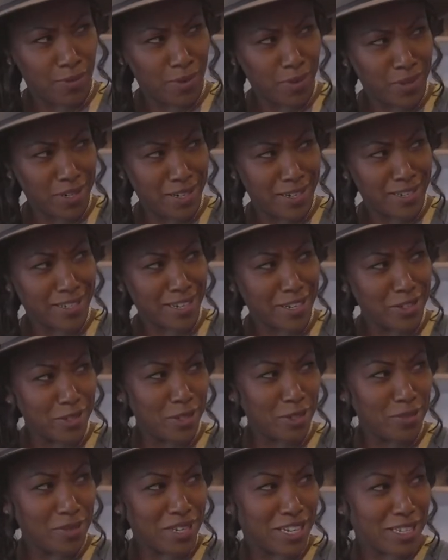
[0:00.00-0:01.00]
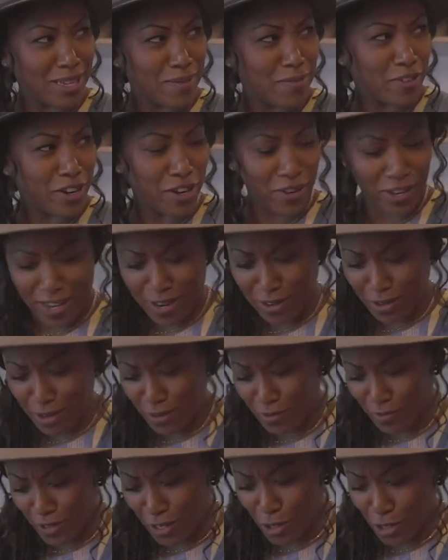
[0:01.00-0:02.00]
for what it is I do because I'm very
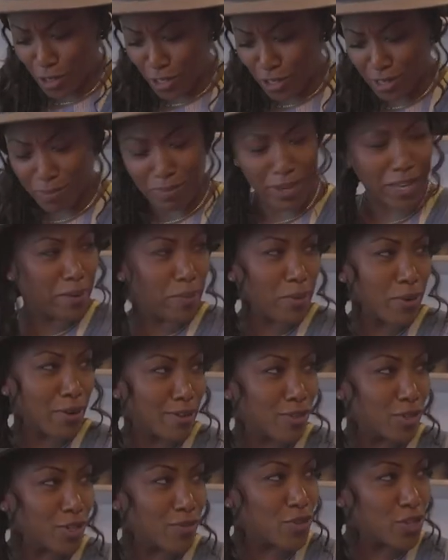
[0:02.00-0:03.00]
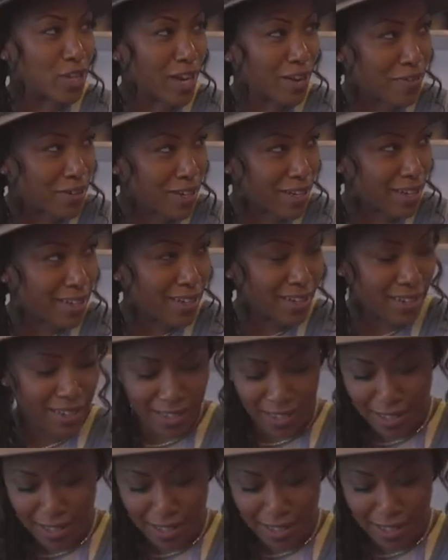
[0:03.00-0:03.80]
unconventional in my approach of chefing.